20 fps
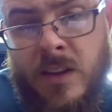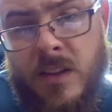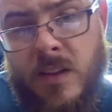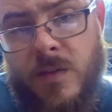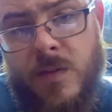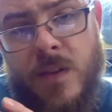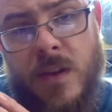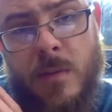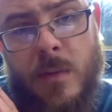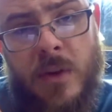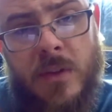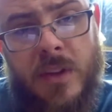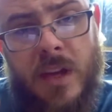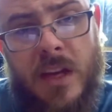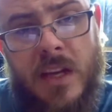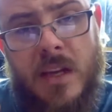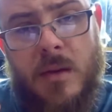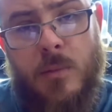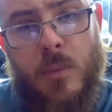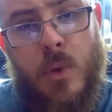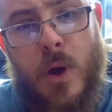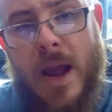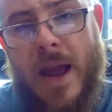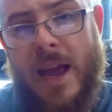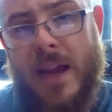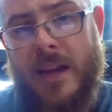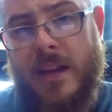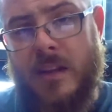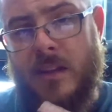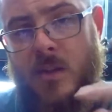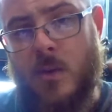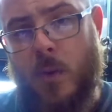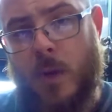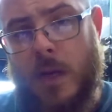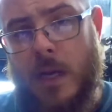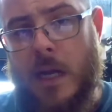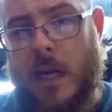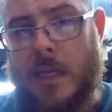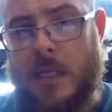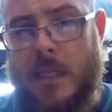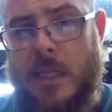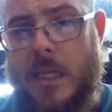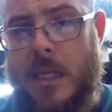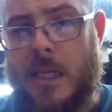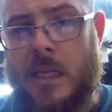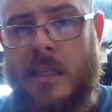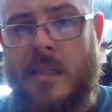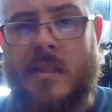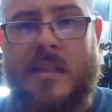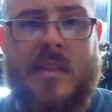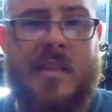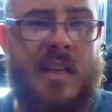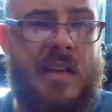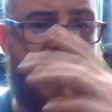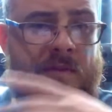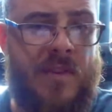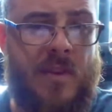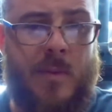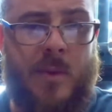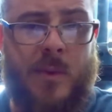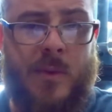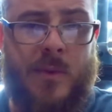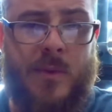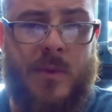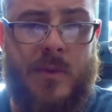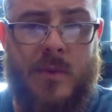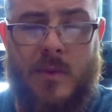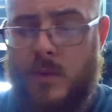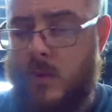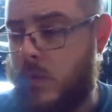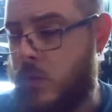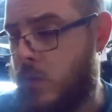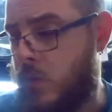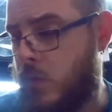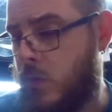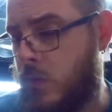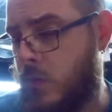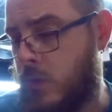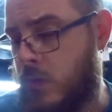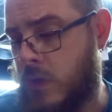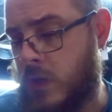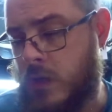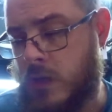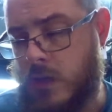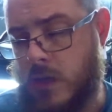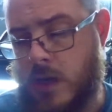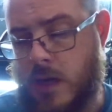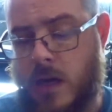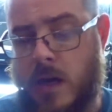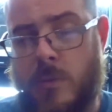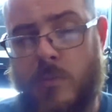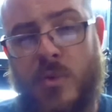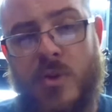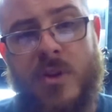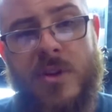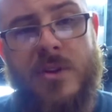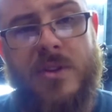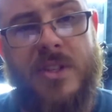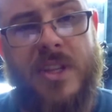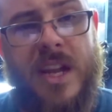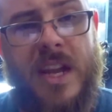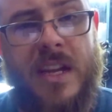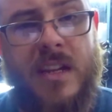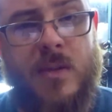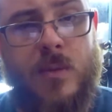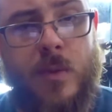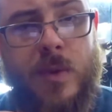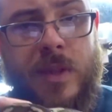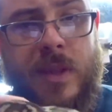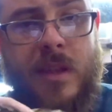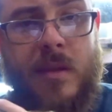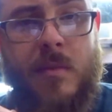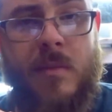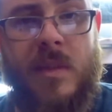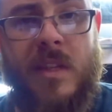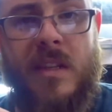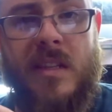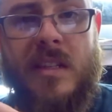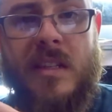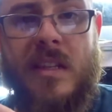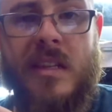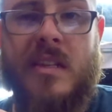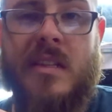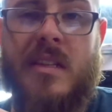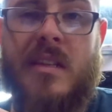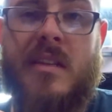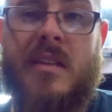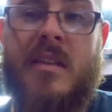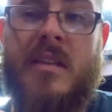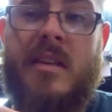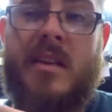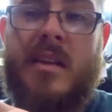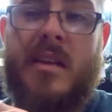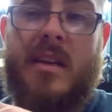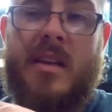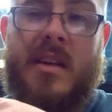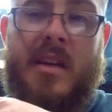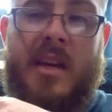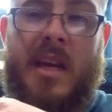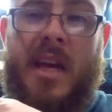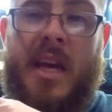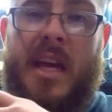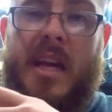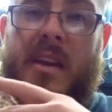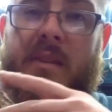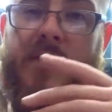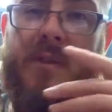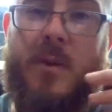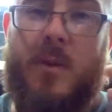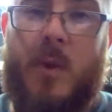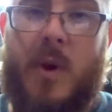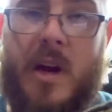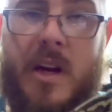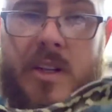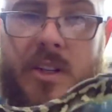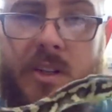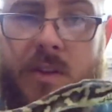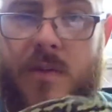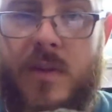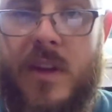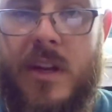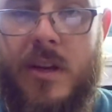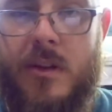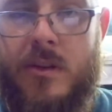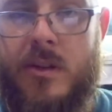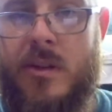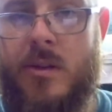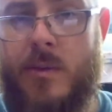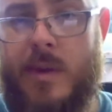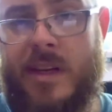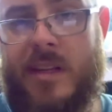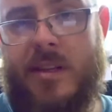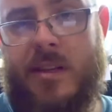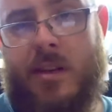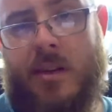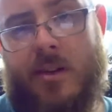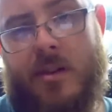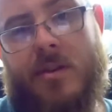female that he bred in 2019 is the same female who produced eggs with him this season. And if you watched the video 2 weeks ago, you